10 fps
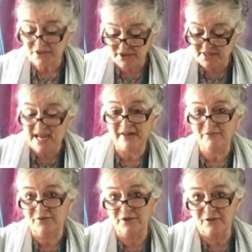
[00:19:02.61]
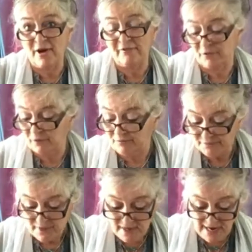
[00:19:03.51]
it just a handful of gravel.
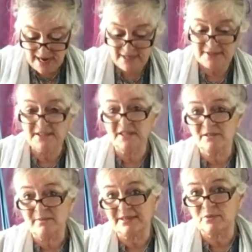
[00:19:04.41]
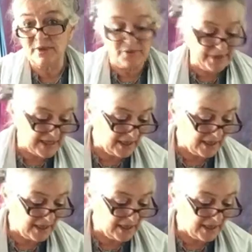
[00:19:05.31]
And it doesn't matter whether it